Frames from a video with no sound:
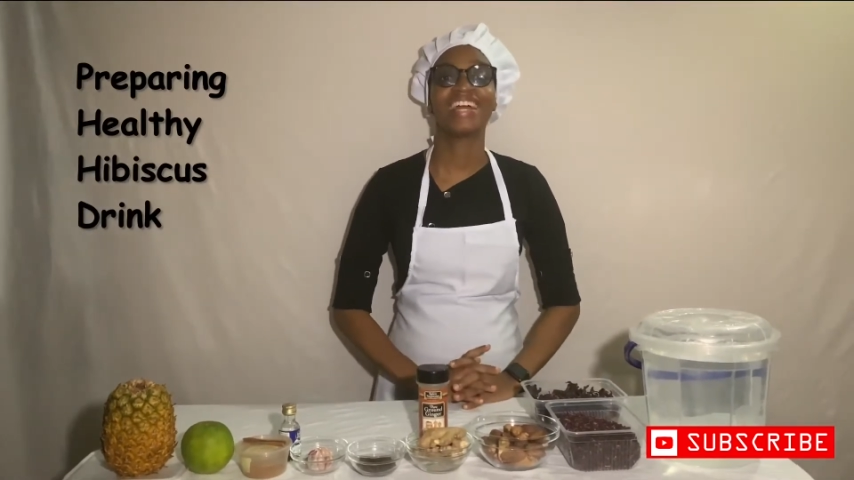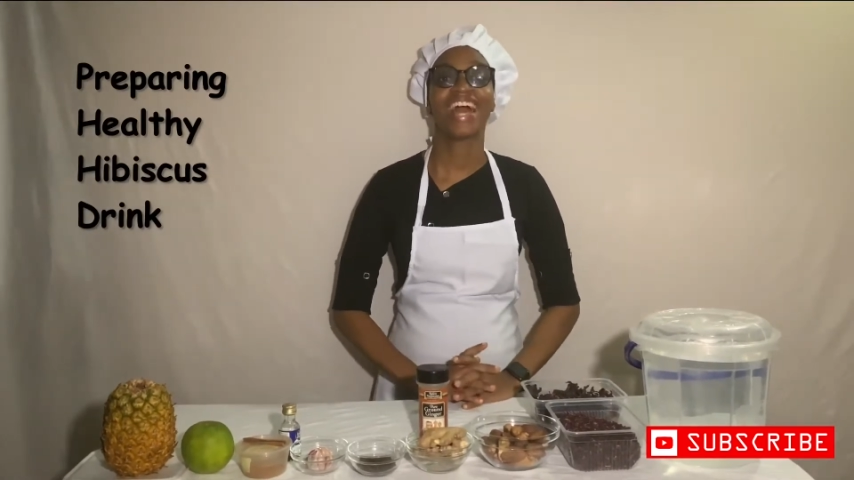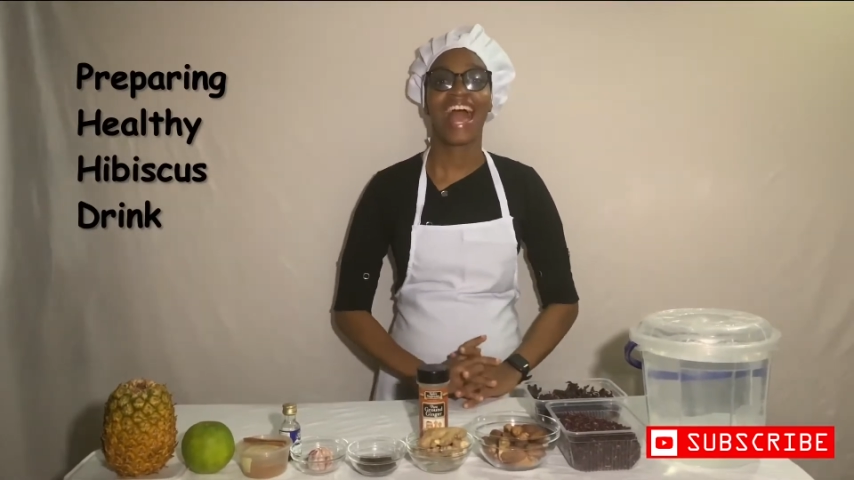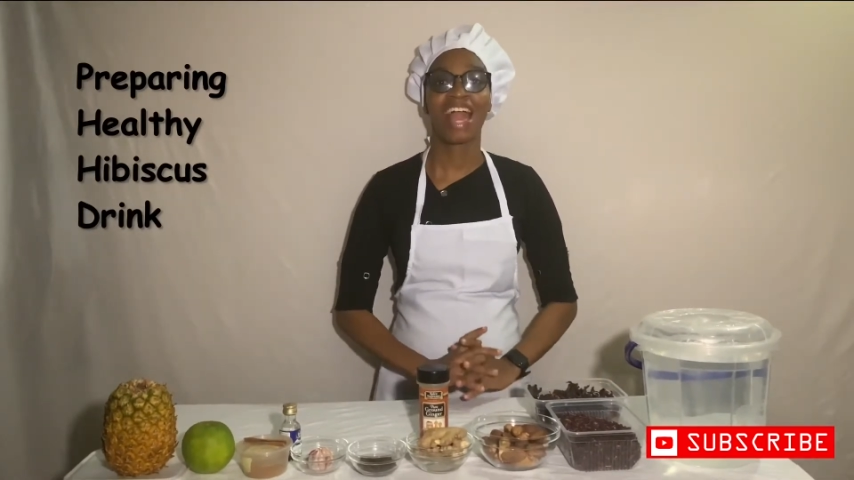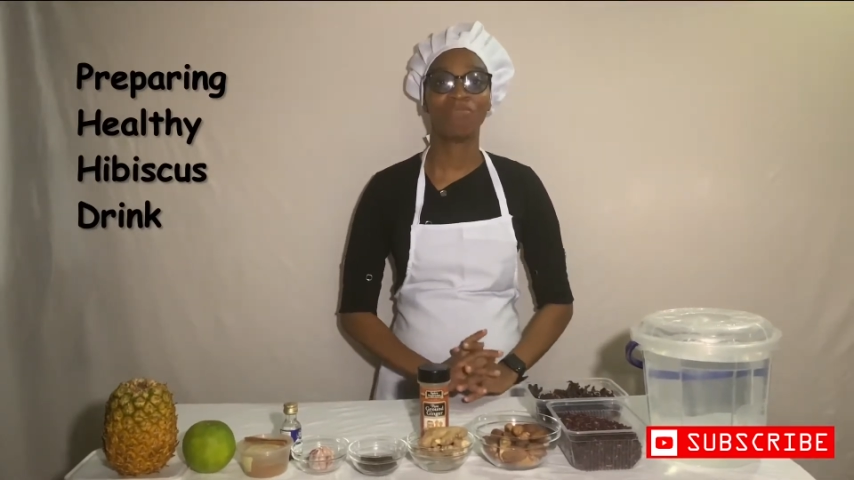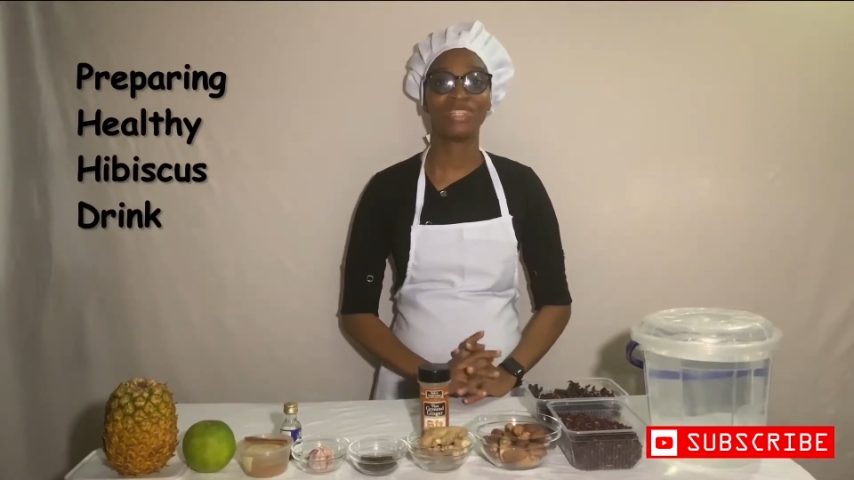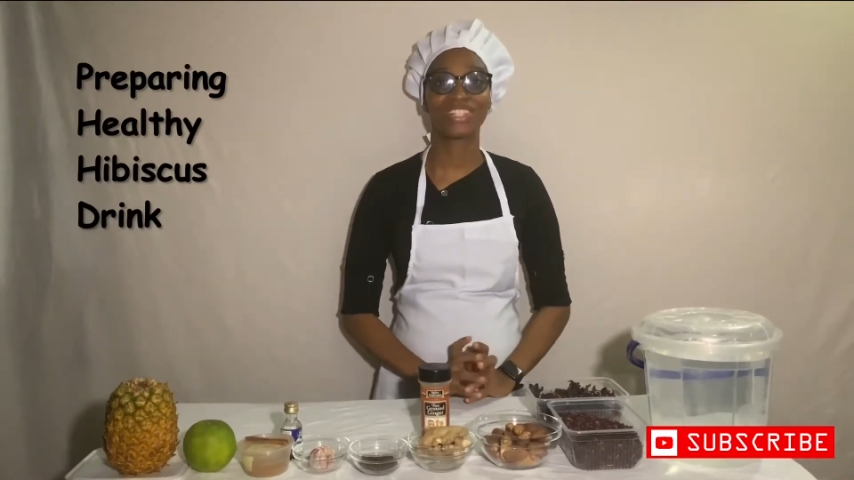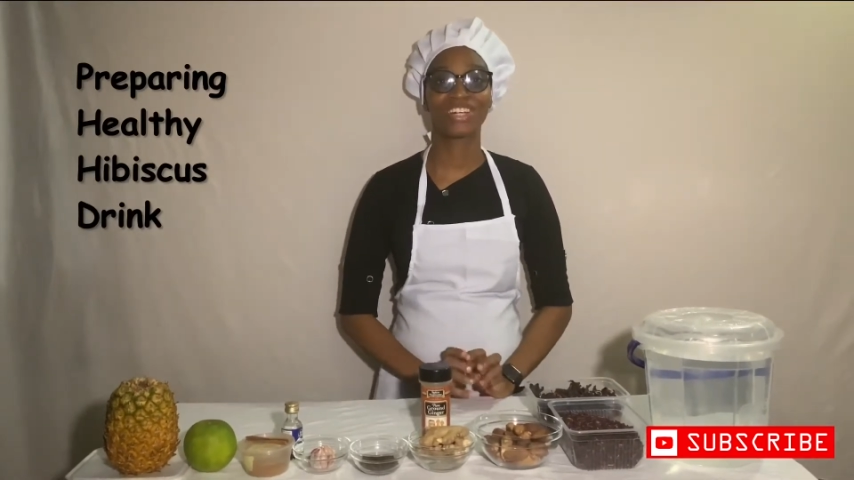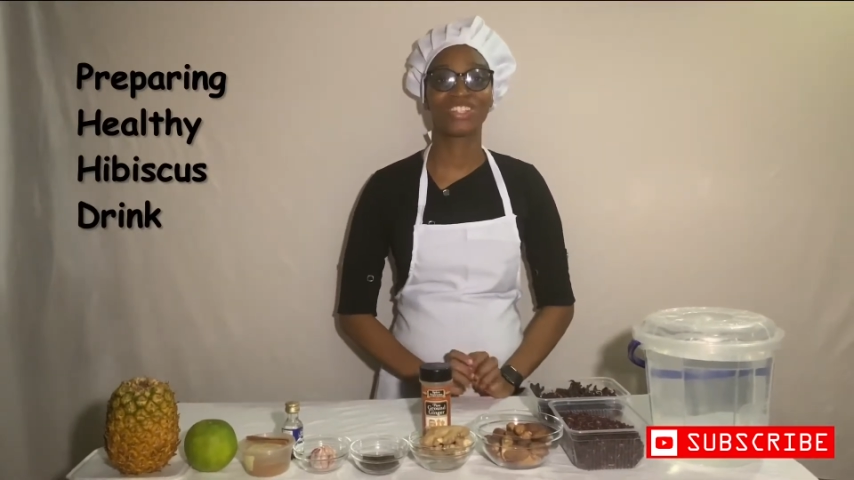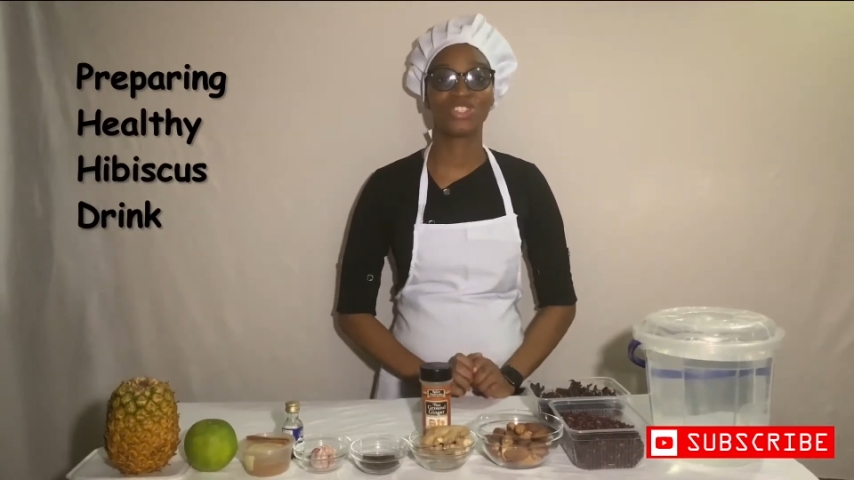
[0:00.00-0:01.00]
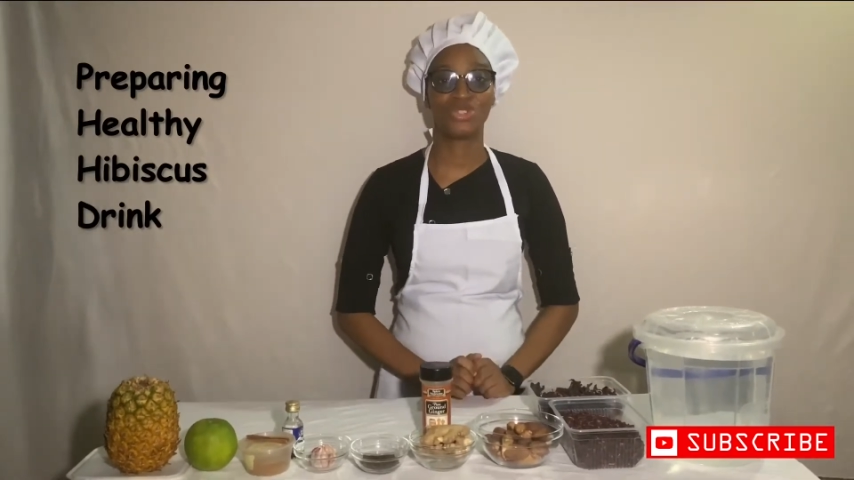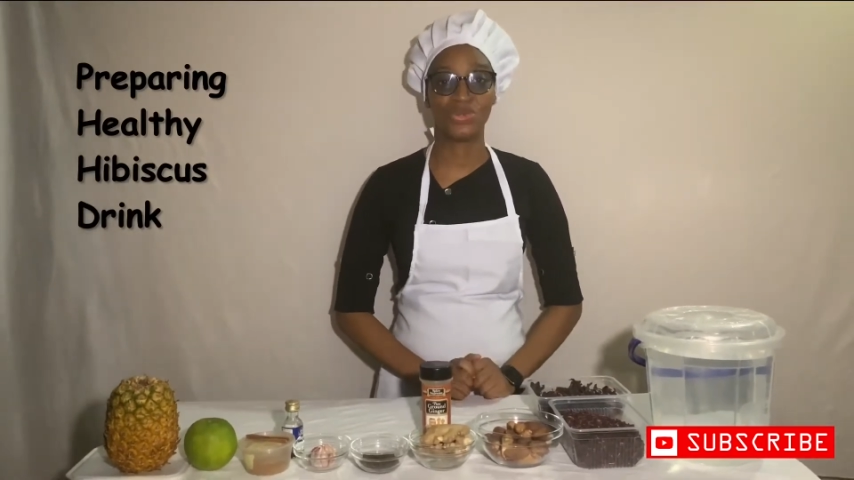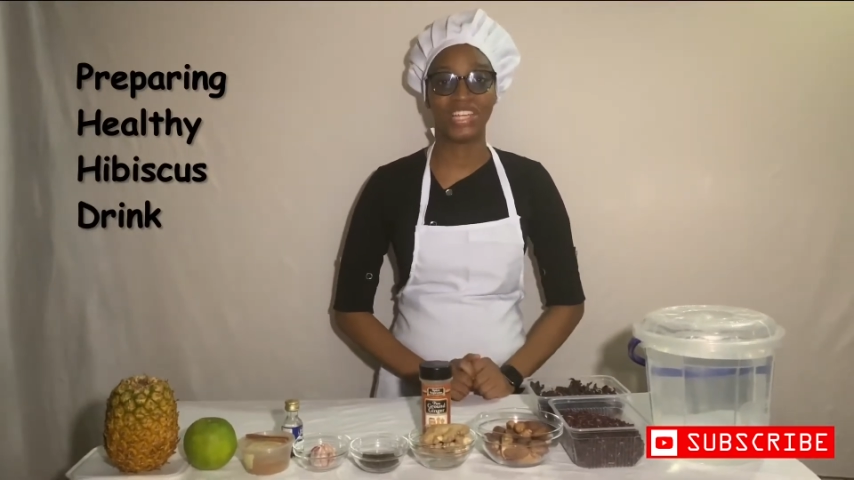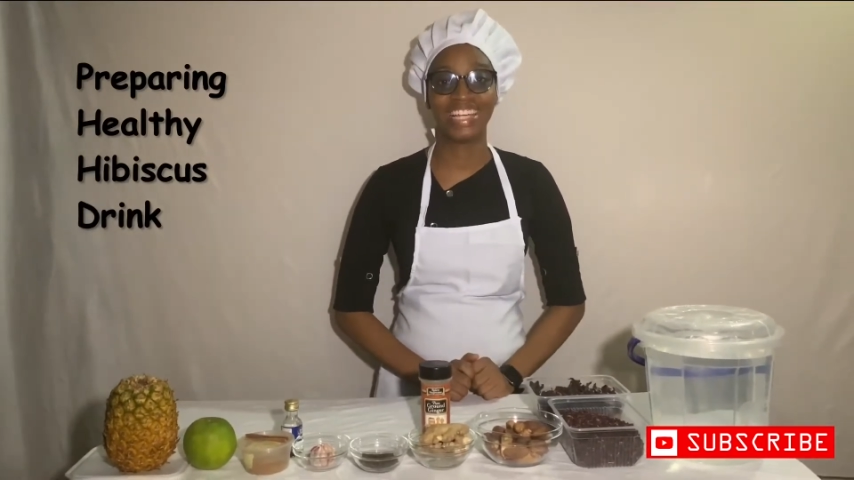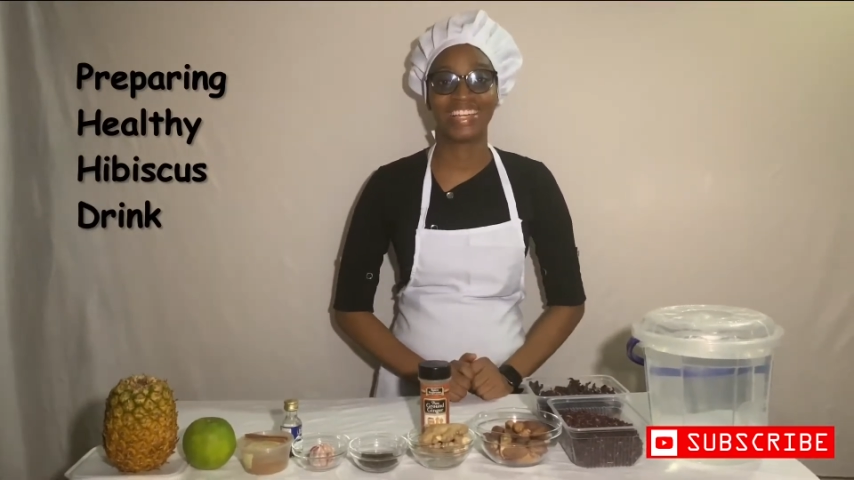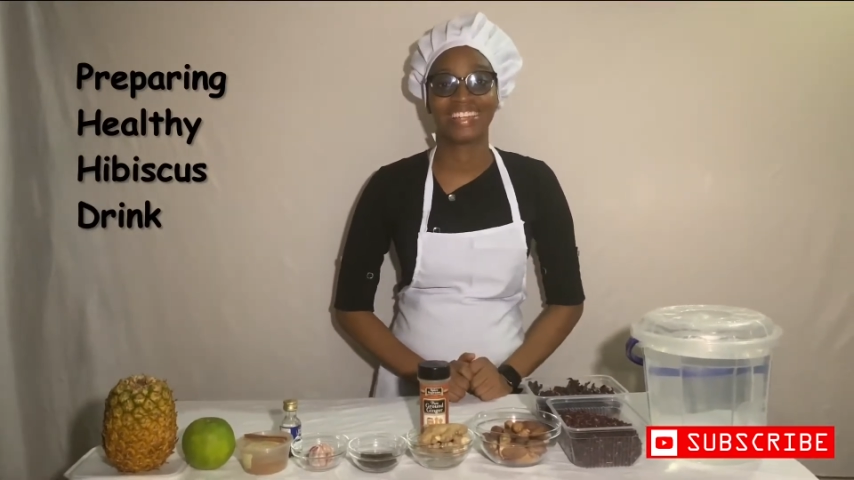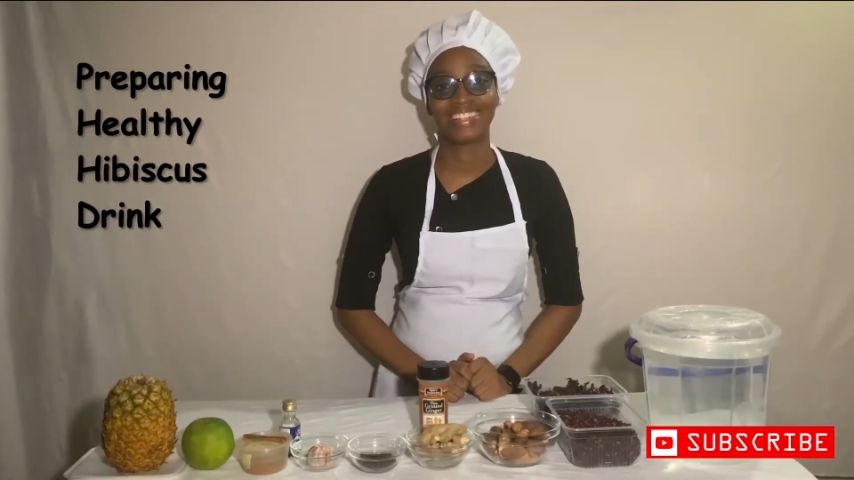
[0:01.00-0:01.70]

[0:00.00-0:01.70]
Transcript: hibiscus drink.